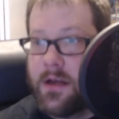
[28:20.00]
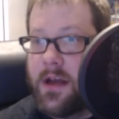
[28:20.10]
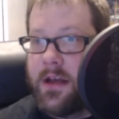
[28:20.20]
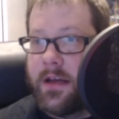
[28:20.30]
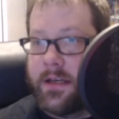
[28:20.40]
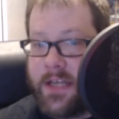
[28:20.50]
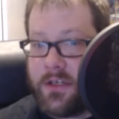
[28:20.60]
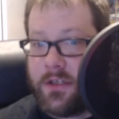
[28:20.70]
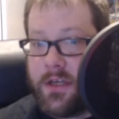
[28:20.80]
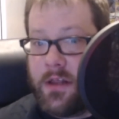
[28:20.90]

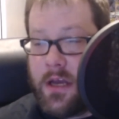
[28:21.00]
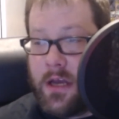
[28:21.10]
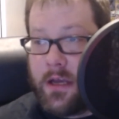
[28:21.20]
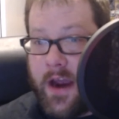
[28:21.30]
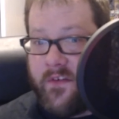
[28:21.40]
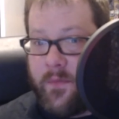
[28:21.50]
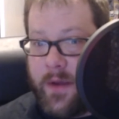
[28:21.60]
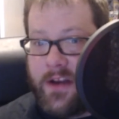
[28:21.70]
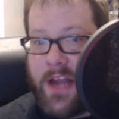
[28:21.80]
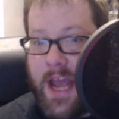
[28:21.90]
Essentially, the
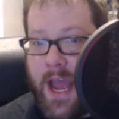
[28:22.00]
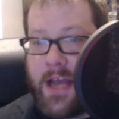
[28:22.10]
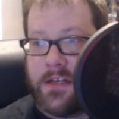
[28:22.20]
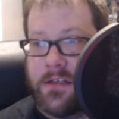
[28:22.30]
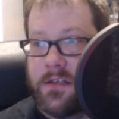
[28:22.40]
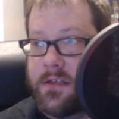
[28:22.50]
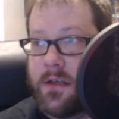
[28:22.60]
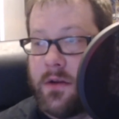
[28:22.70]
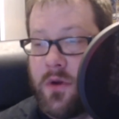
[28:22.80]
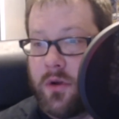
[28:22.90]
government has
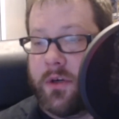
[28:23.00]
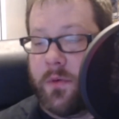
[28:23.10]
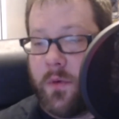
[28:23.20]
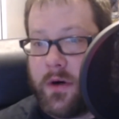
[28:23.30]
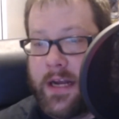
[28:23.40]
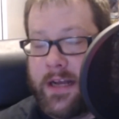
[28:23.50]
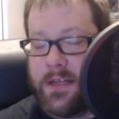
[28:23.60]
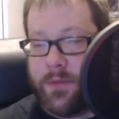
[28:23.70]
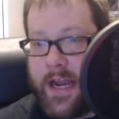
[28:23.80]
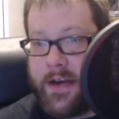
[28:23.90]
nuclear warheads
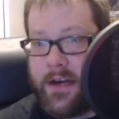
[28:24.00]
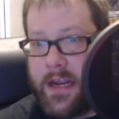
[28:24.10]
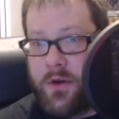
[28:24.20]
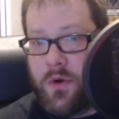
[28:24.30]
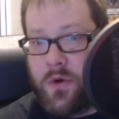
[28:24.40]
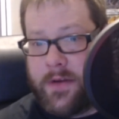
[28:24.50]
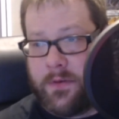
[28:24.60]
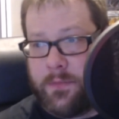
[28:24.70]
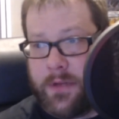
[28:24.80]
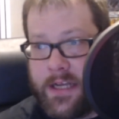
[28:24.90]
planted in 2 different
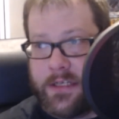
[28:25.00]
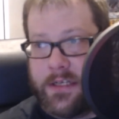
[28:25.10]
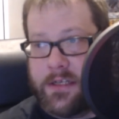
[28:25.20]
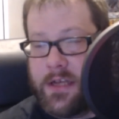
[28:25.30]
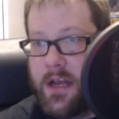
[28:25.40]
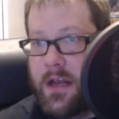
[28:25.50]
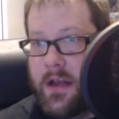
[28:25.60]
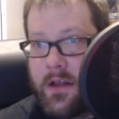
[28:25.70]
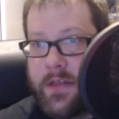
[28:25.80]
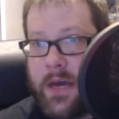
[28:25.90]
places
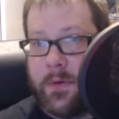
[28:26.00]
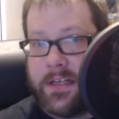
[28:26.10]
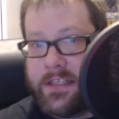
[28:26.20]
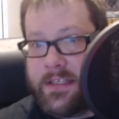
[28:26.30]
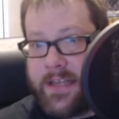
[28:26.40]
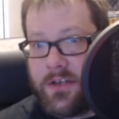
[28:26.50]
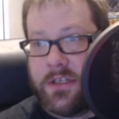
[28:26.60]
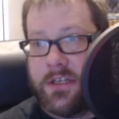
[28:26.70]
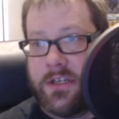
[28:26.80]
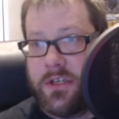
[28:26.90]
that would essentially
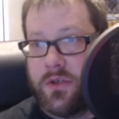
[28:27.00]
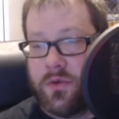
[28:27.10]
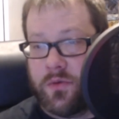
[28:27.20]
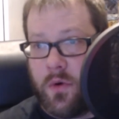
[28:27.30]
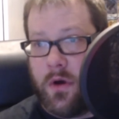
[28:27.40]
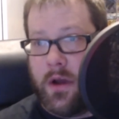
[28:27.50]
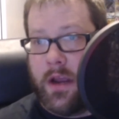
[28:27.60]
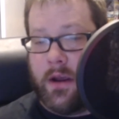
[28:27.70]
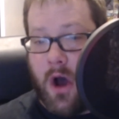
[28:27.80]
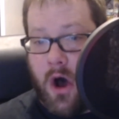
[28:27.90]
destroy
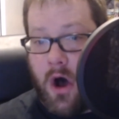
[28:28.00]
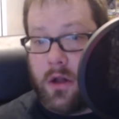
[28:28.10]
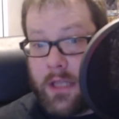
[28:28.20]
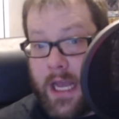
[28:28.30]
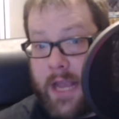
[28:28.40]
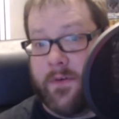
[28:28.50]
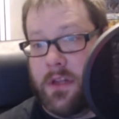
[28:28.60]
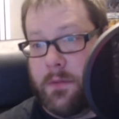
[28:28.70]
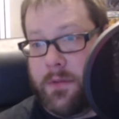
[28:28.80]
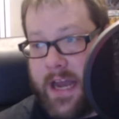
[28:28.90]
all life on the
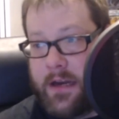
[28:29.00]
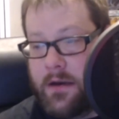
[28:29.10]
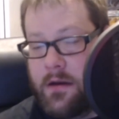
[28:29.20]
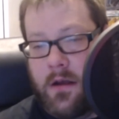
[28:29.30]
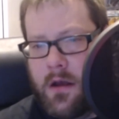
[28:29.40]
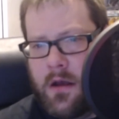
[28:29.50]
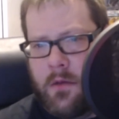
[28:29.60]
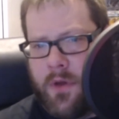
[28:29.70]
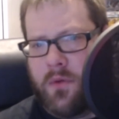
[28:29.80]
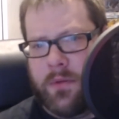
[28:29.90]
planet.
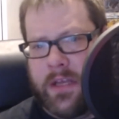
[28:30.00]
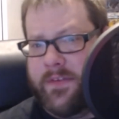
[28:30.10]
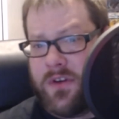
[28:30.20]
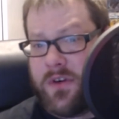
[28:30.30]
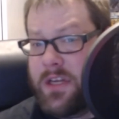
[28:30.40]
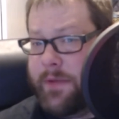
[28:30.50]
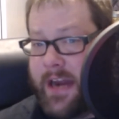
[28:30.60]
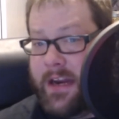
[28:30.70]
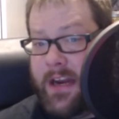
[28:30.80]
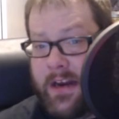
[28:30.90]
Probably even destroy the planet
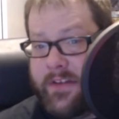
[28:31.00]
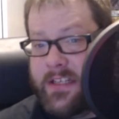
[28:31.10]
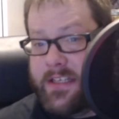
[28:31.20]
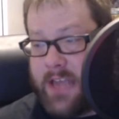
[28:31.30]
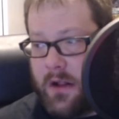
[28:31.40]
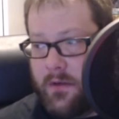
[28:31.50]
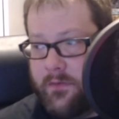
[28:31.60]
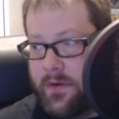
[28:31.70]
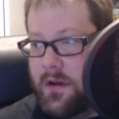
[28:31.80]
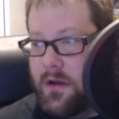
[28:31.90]
in and of itself.
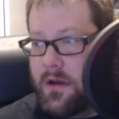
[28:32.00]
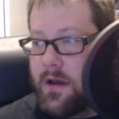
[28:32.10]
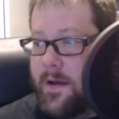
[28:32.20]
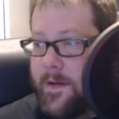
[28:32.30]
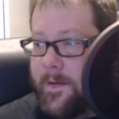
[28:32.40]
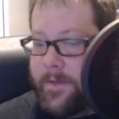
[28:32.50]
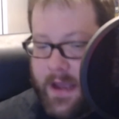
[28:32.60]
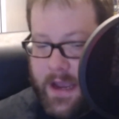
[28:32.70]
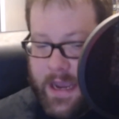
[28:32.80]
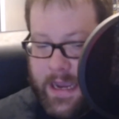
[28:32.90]

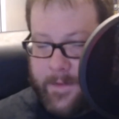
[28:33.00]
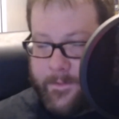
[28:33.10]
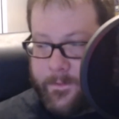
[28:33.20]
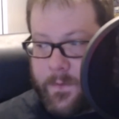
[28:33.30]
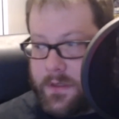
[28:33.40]
And